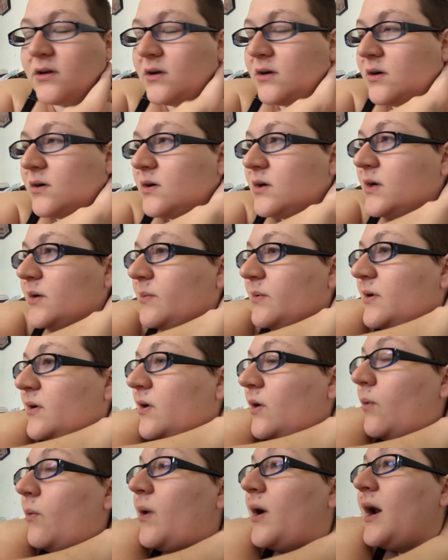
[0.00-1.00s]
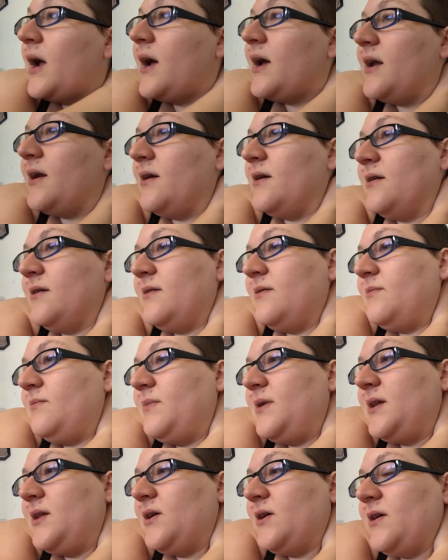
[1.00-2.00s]
going to, or when I had
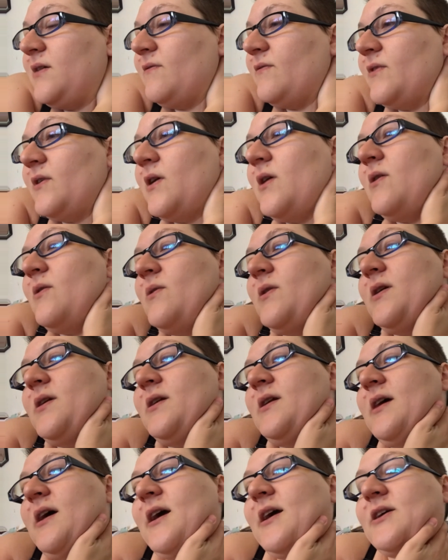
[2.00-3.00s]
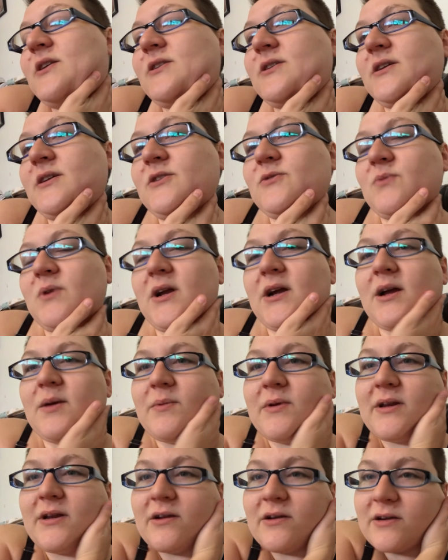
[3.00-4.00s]
been looking for Owen, actually, is when I
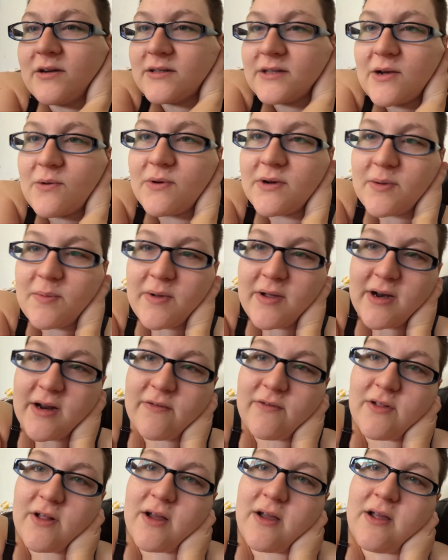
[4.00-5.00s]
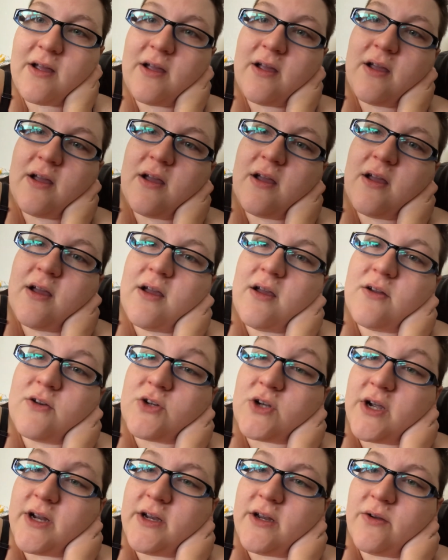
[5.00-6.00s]
come in here because I went to bed after that.
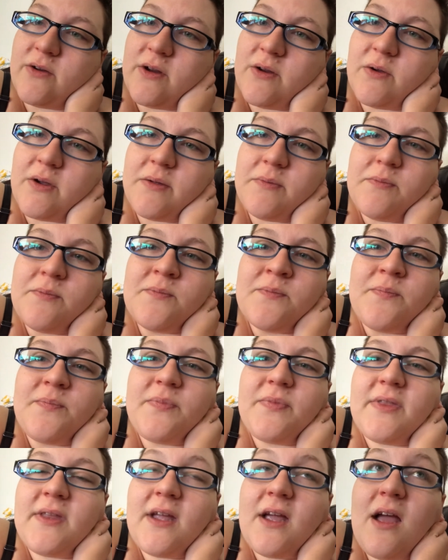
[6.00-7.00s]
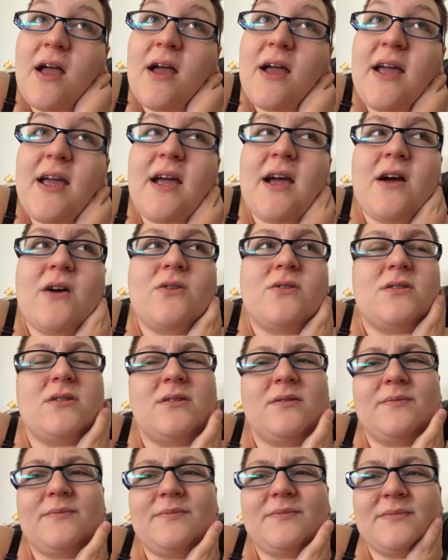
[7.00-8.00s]
Tried to anyway. He
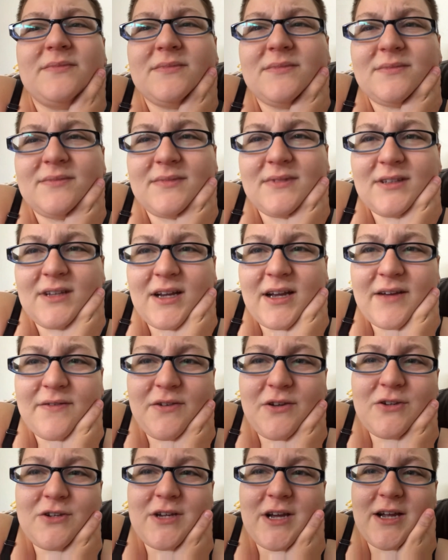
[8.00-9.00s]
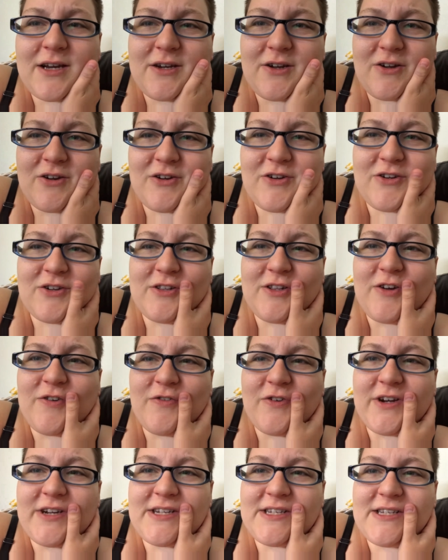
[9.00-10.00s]
goes, have you checked on your
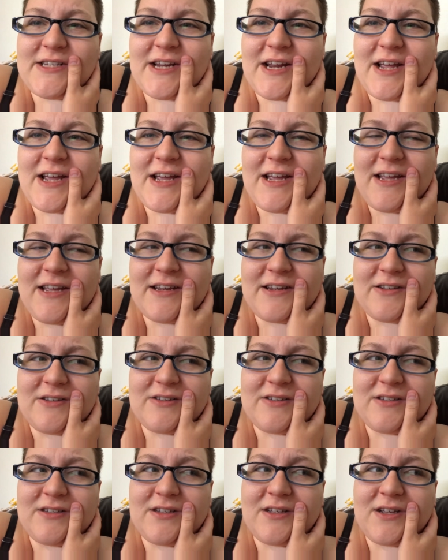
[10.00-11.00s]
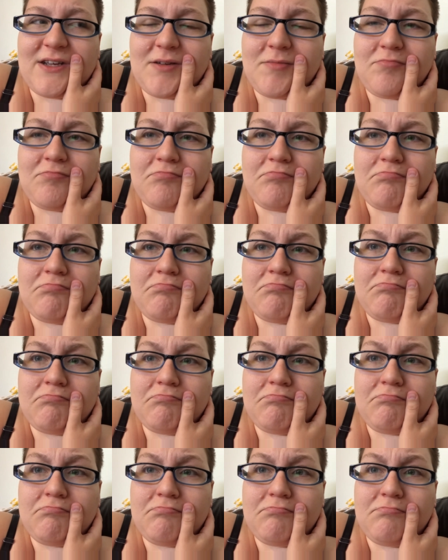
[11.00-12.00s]
little friend today? And I was like,
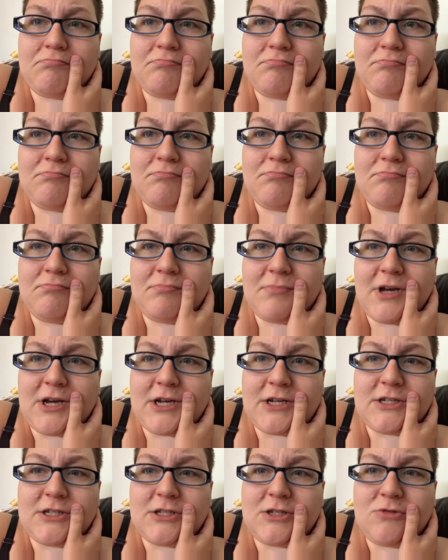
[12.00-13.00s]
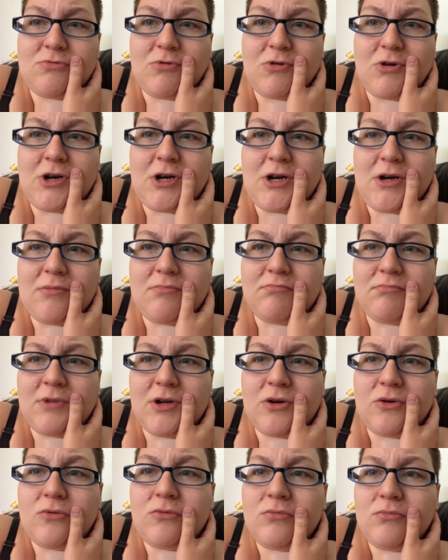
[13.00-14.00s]
I just woke up.
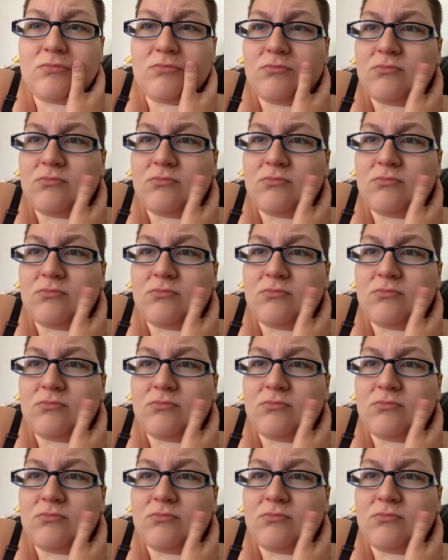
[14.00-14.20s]
No.